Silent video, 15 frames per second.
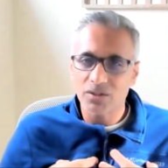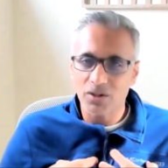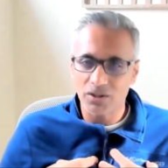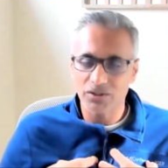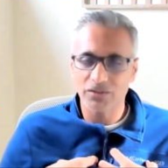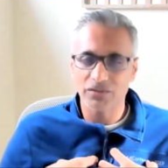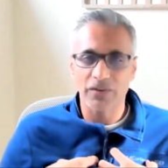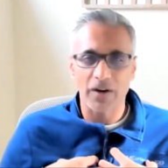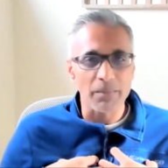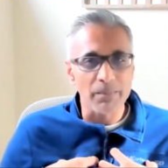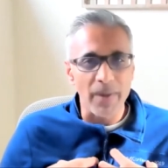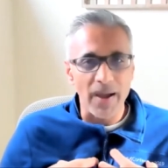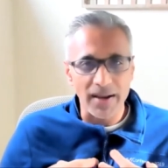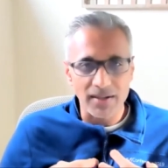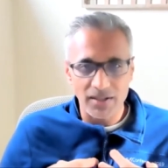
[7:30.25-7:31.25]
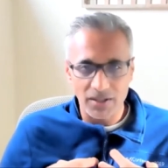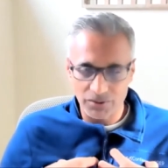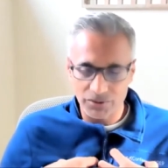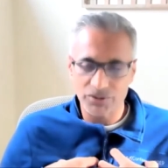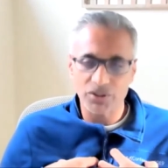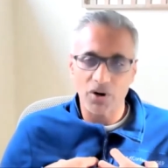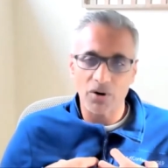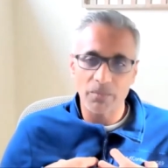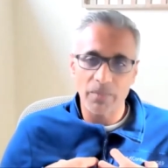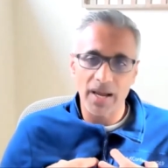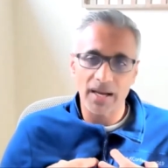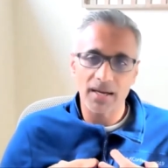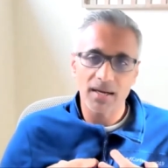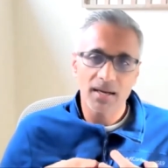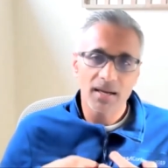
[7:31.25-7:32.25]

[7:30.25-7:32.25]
not to fight back, not to shout back.